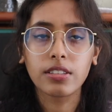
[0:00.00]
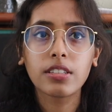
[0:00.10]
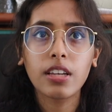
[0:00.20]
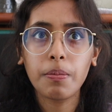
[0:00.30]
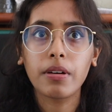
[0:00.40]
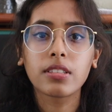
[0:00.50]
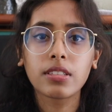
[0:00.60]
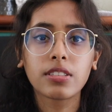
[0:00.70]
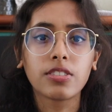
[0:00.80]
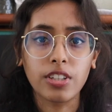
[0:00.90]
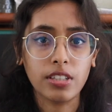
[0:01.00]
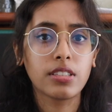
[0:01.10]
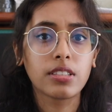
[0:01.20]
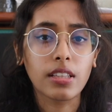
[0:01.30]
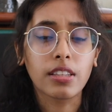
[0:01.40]
This hypothesis
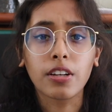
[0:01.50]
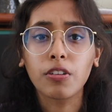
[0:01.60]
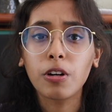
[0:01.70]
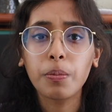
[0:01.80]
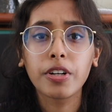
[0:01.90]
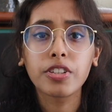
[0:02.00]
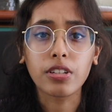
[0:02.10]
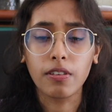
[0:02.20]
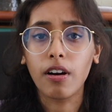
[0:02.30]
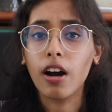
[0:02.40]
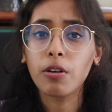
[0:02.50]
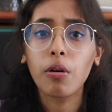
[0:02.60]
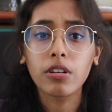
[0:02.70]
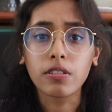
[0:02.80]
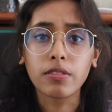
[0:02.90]
suggests that the incorporation of high
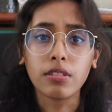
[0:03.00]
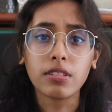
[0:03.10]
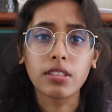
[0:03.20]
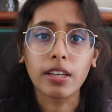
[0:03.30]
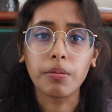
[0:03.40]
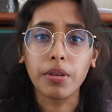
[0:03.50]
quality foods like